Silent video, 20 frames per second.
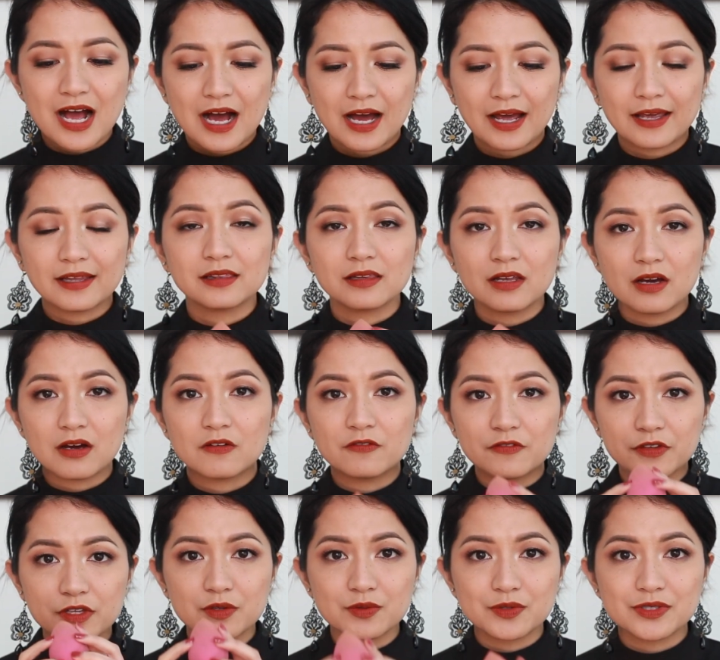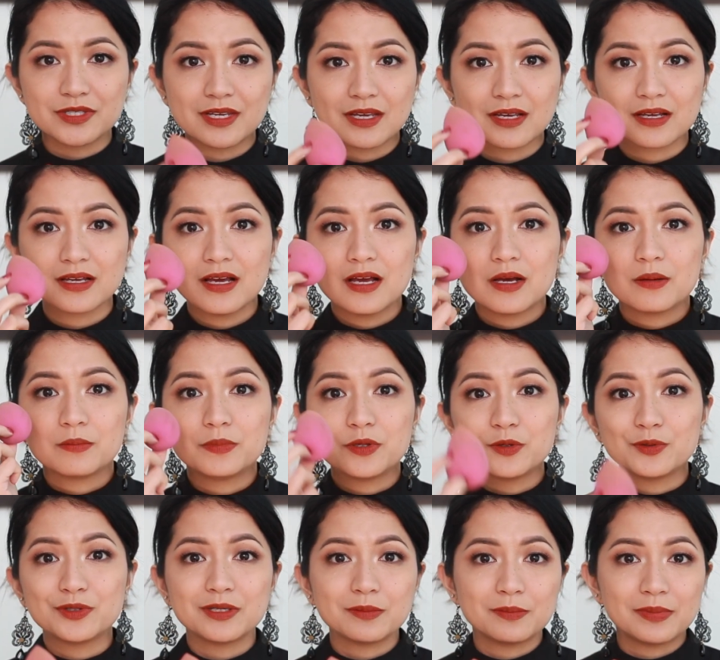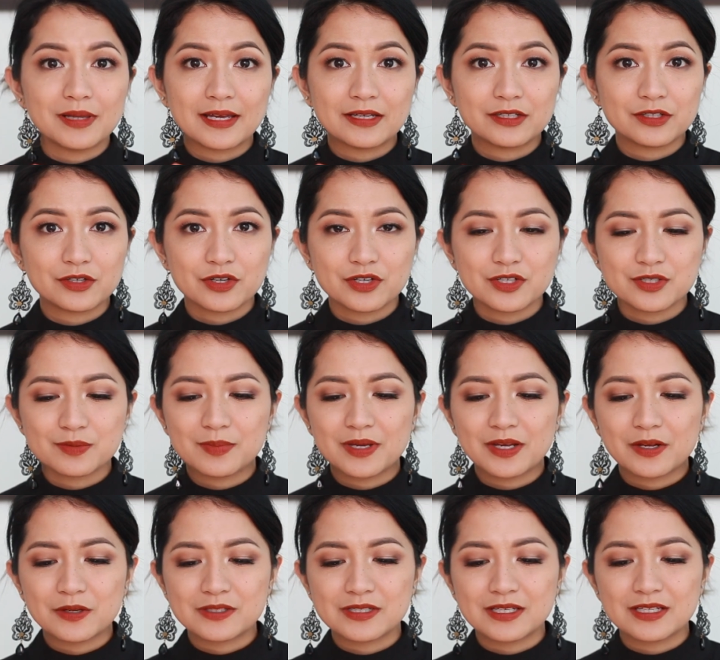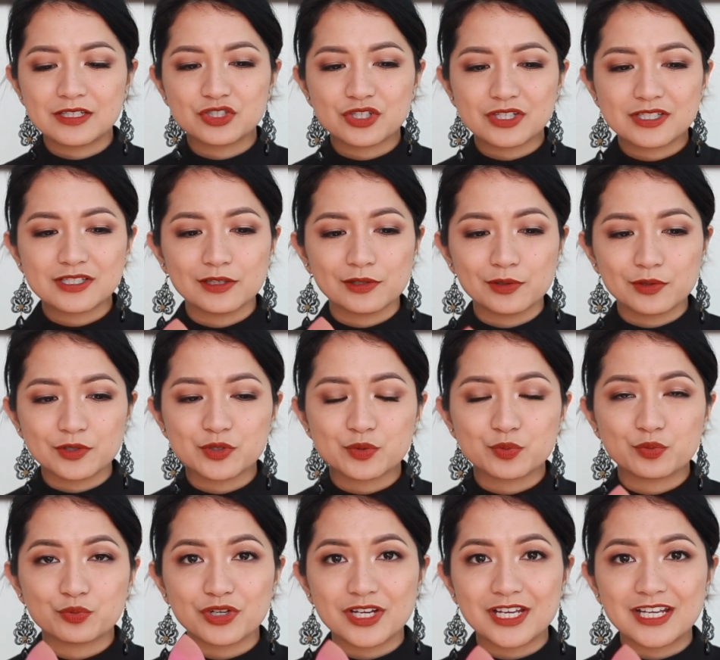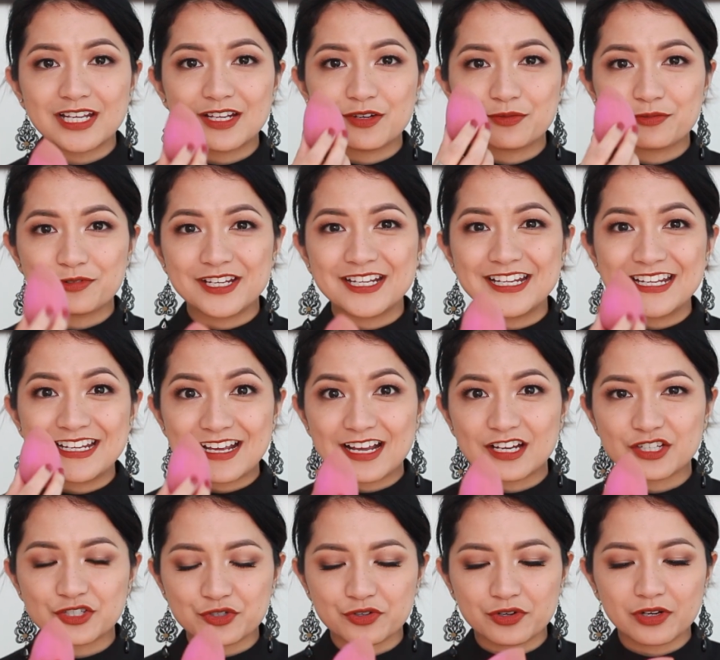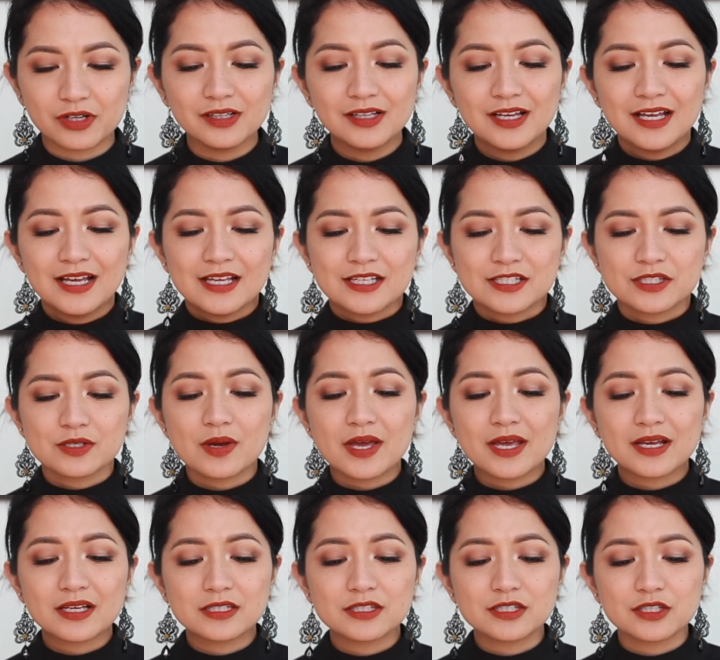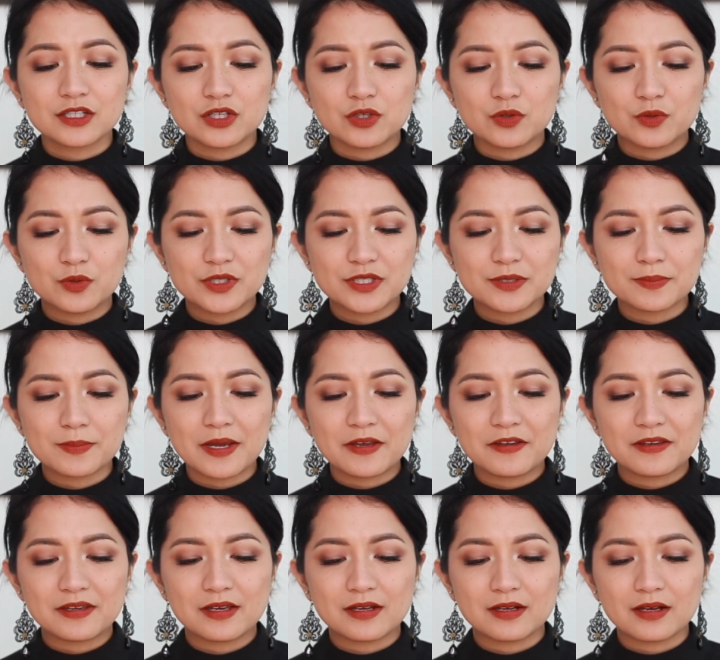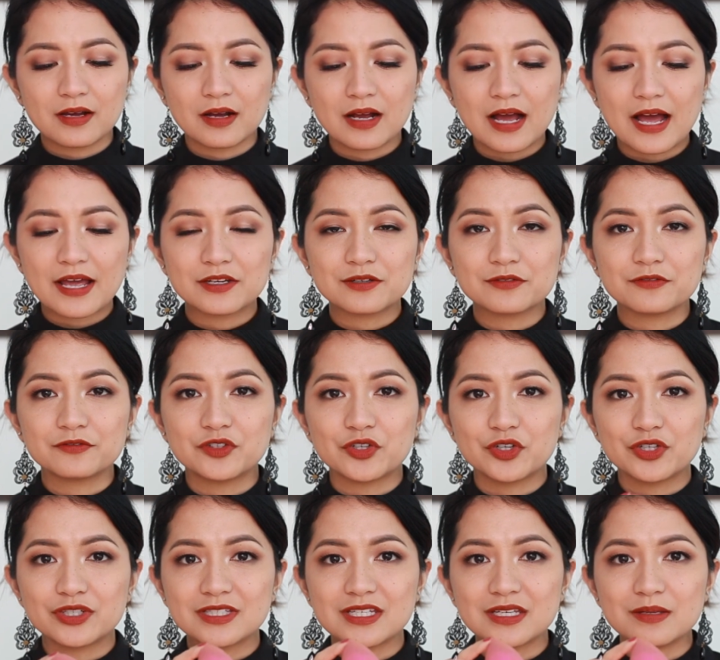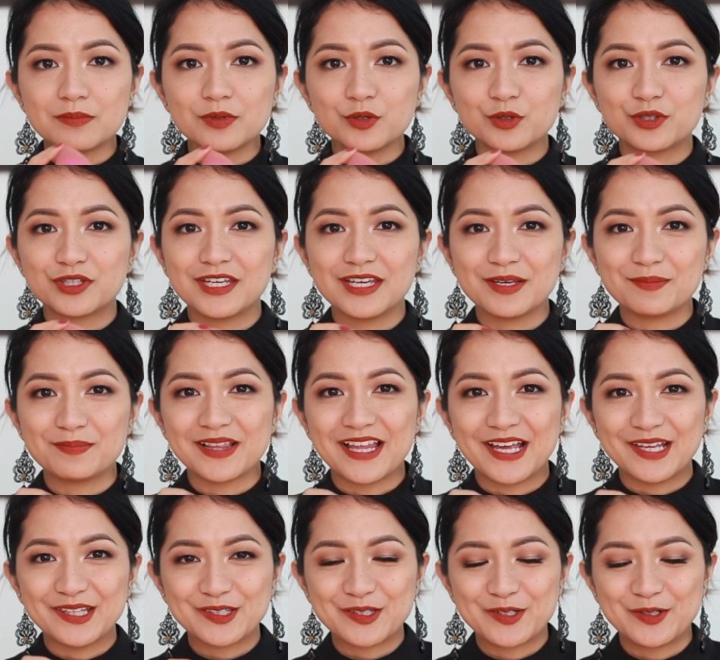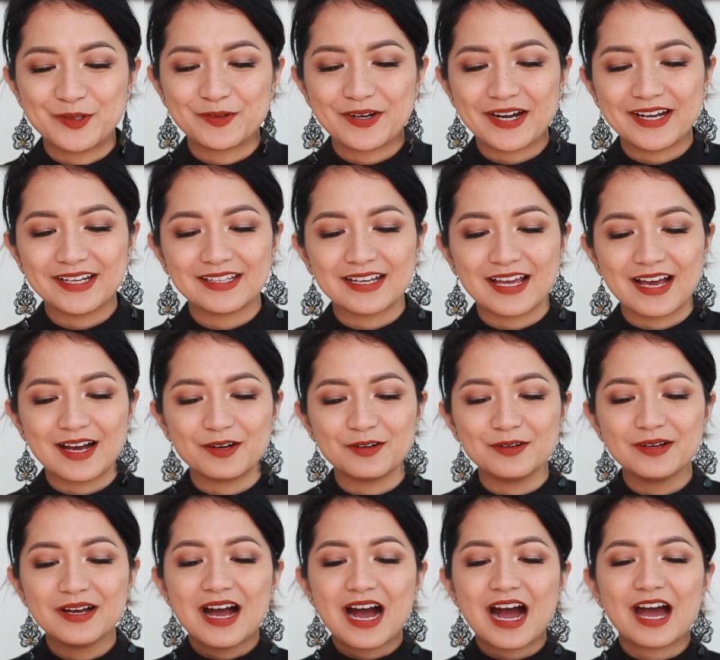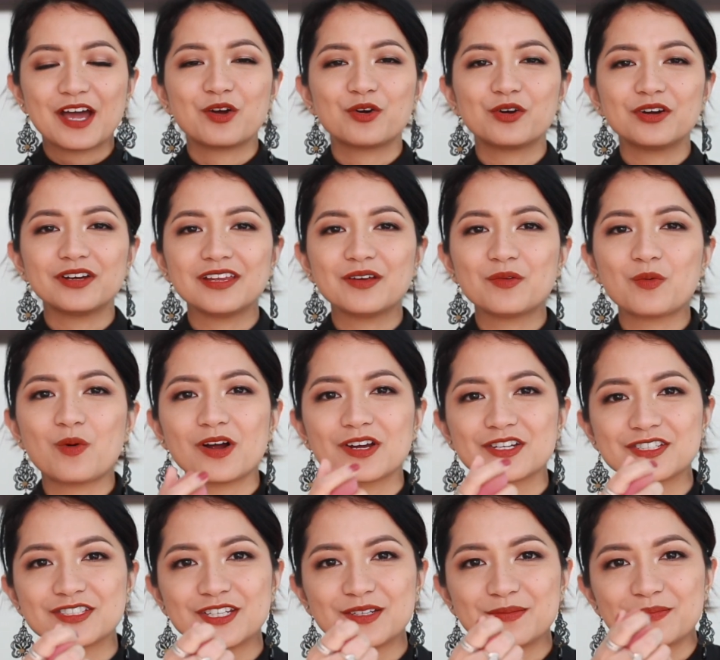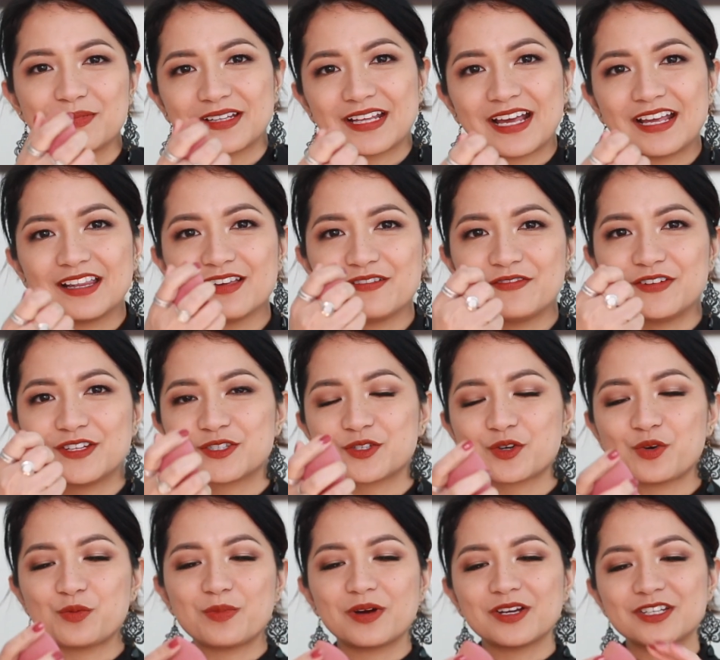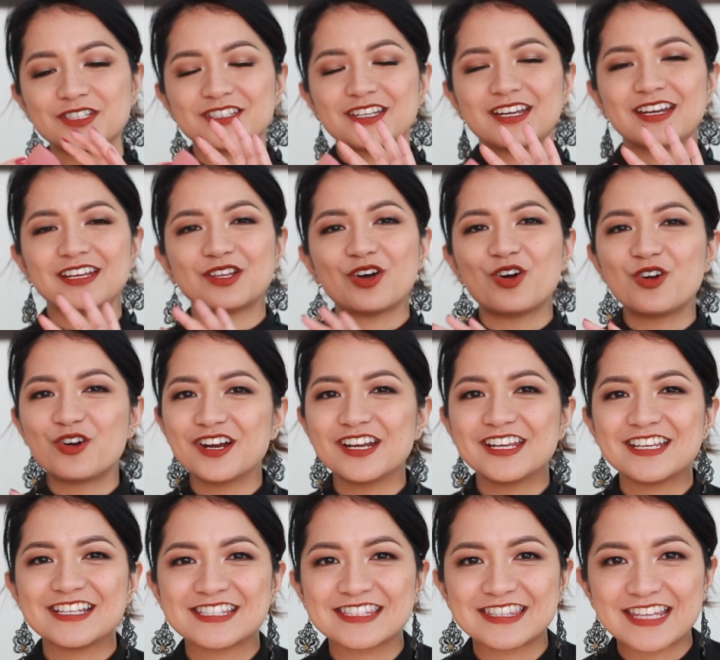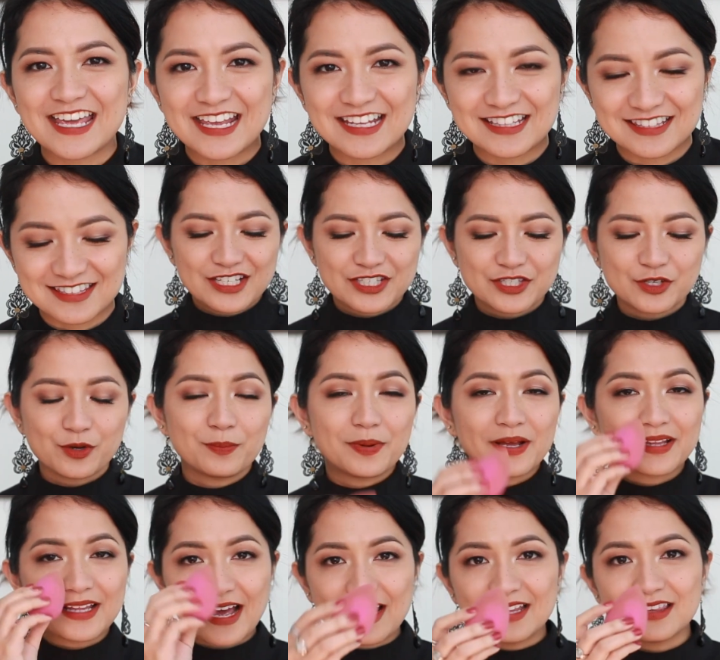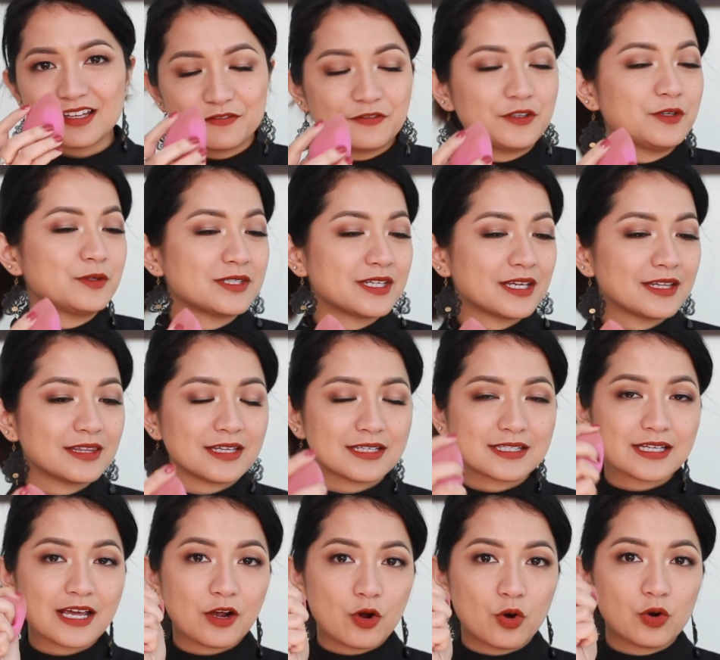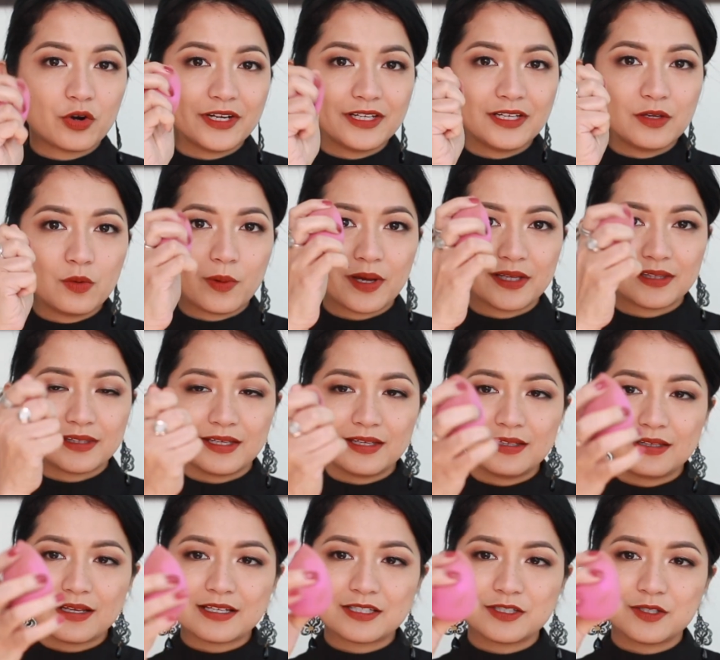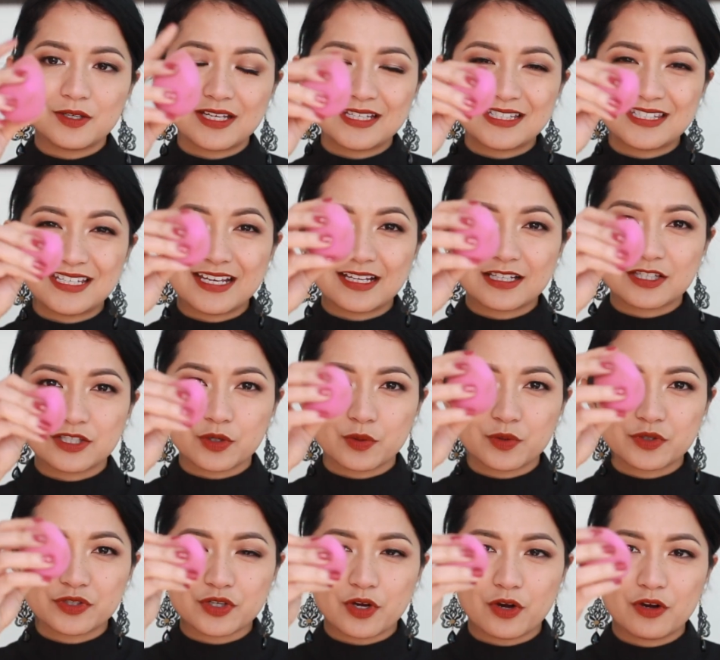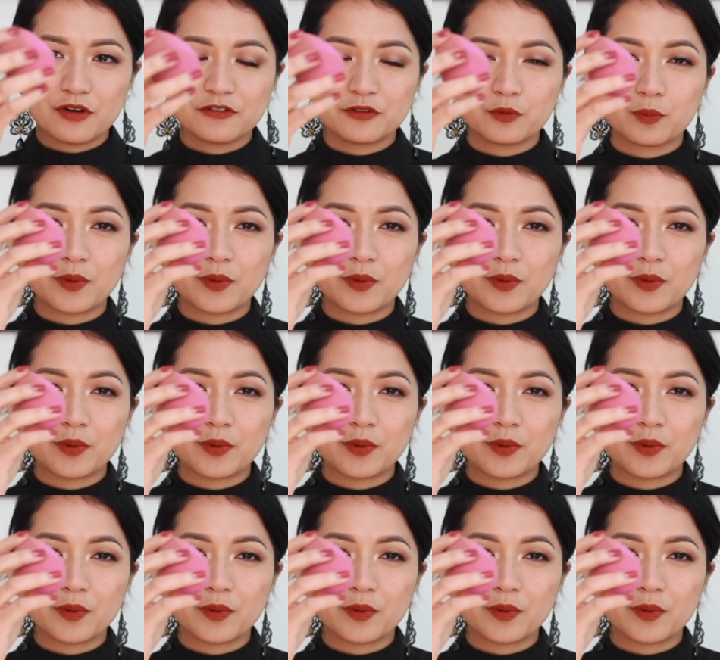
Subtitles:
I love using beauty blenders because it just looks really, really natural. So excuse my kind of dirty beauty blender right now. I already washed it, but I love it so much that it already stained. But I love using this. I already wet it. As you can see, it's so soft.